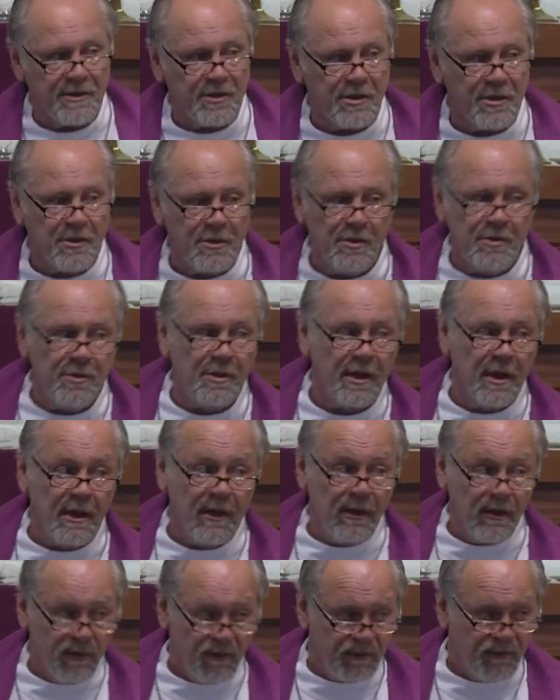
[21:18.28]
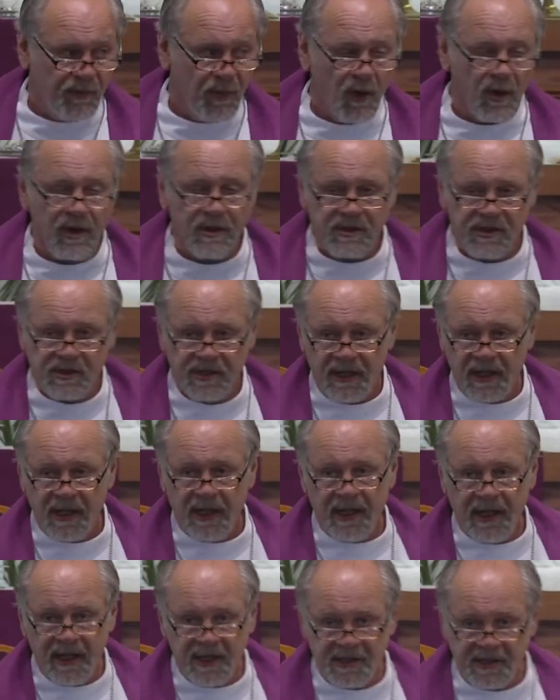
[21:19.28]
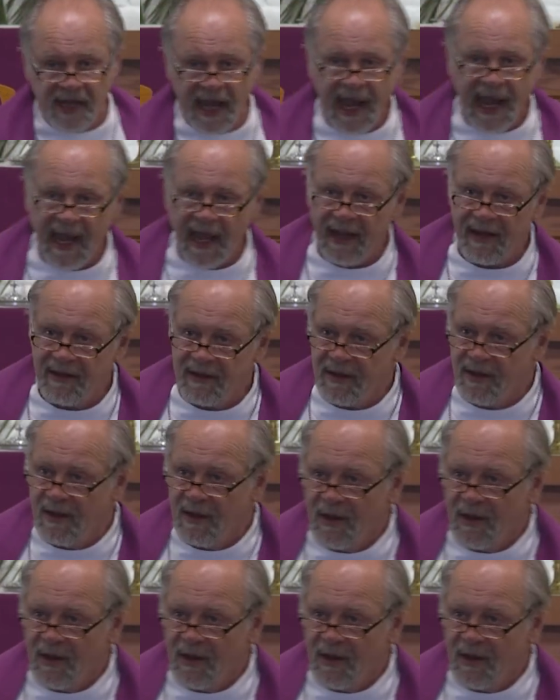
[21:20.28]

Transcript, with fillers: to force his hand